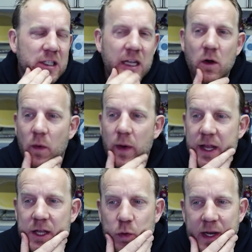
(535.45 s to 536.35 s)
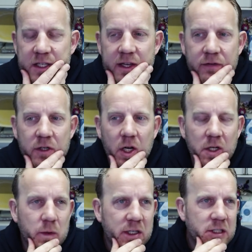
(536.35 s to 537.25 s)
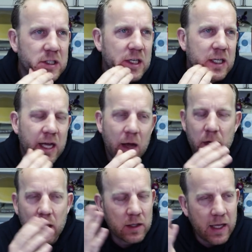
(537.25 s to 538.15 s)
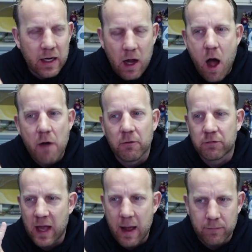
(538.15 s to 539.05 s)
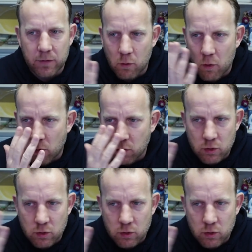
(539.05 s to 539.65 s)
They're already in 27 countries, and we got like half of them to